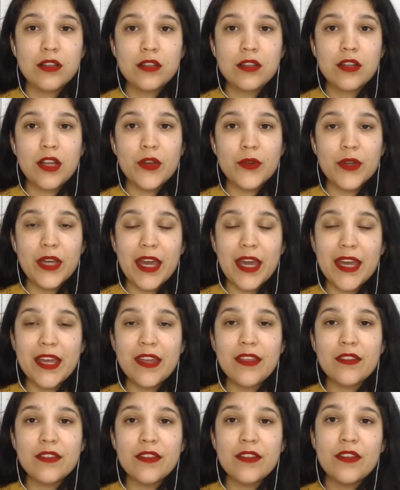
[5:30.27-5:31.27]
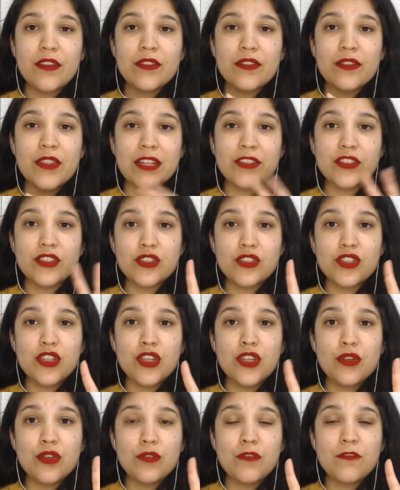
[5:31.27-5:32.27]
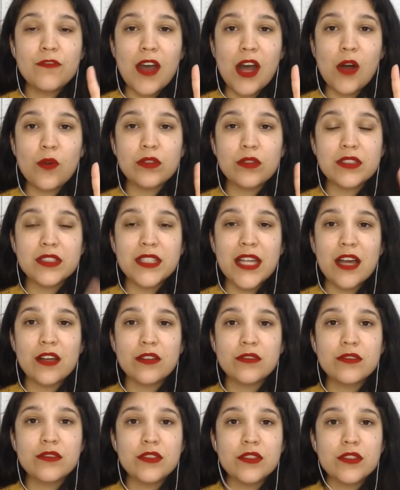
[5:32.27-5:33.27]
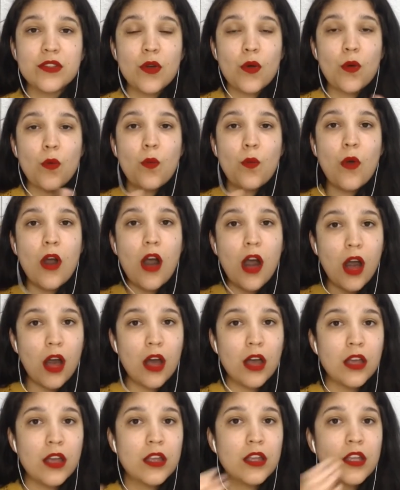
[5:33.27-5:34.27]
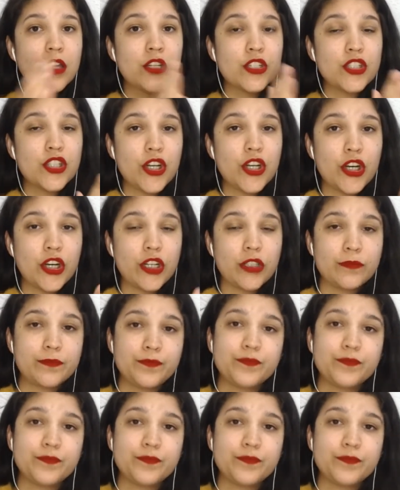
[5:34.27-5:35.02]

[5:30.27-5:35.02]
okay, that's 2 vowel sounds. Water.